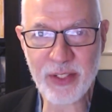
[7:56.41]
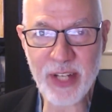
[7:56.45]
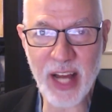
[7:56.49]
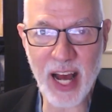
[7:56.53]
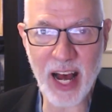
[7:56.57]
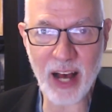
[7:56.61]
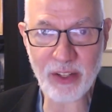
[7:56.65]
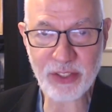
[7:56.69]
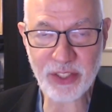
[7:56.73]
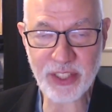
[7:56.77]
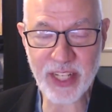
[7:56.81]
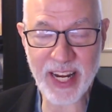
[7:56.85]

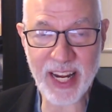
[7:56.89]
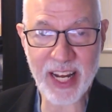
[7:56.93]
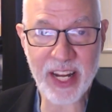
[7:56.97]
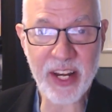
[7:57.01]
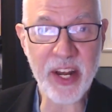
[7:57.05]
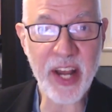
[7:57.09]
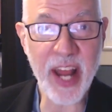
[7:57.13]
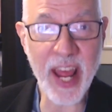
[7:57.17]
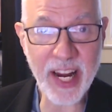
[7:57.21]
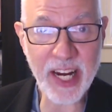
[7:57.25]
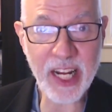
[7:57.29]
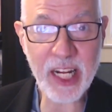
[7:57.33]
I'll say a
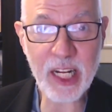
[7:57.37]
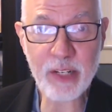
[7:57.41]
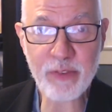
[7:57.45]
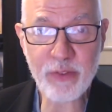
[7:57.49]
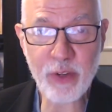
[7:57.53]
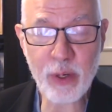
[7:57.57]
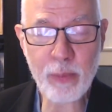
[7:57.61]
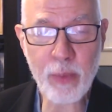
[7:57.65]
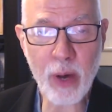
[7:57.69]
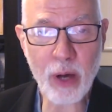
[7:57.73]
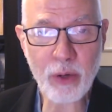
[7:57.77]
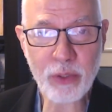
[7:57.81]
negative
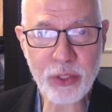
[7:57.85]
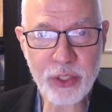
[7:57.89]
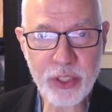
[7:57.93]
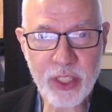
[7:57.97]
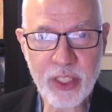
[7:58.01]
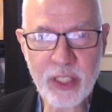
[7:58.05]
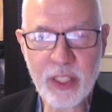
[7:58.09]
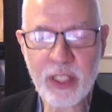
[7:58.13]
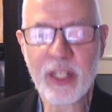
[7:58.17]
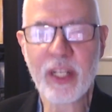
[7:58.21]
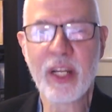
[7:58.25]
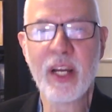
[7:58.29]

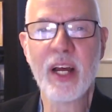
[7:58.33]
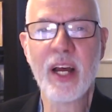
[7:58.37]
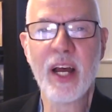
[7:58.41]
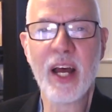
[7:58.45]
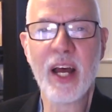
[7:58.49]
emotion.